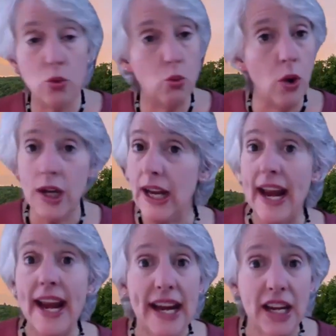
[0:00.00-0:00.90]
what
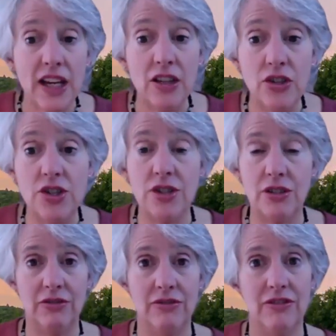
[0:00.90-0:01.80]
age
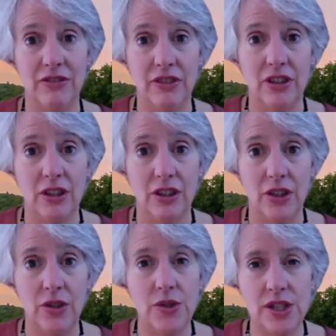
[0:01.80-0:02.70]

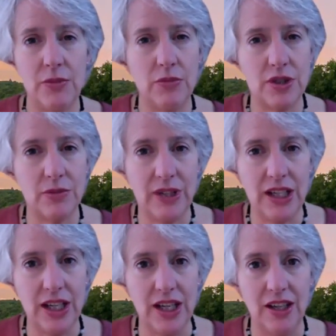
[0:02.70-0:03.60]
you seem to
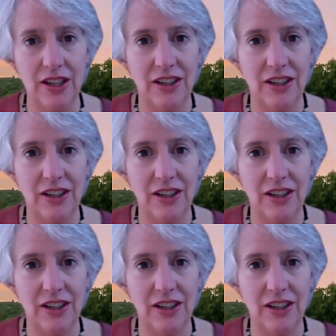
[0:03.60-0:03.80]
be,